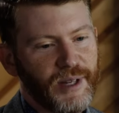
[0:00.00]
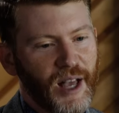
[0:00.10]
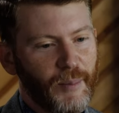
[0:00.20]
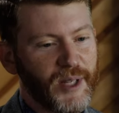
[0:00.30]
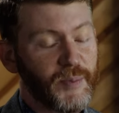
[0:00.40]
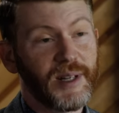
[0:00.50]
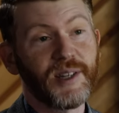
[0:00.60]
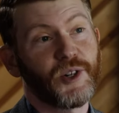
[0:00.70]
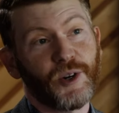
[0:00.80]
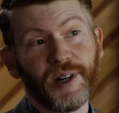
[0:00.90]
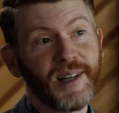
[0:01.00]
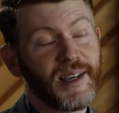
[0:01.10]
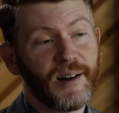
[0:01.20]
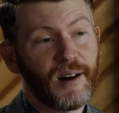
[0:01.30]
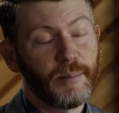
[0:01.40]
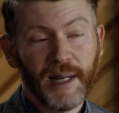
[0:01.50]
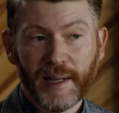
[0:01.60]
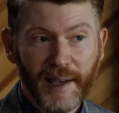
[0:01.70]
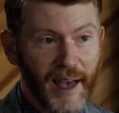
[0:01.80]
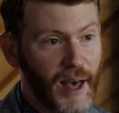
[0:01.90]
to help us be discerning in our
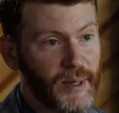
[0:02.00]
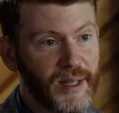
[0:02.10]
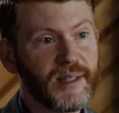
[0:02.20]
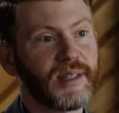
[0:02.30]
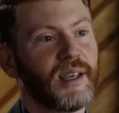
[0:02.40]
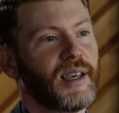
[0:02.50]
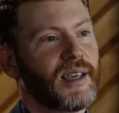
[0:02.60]
media habits,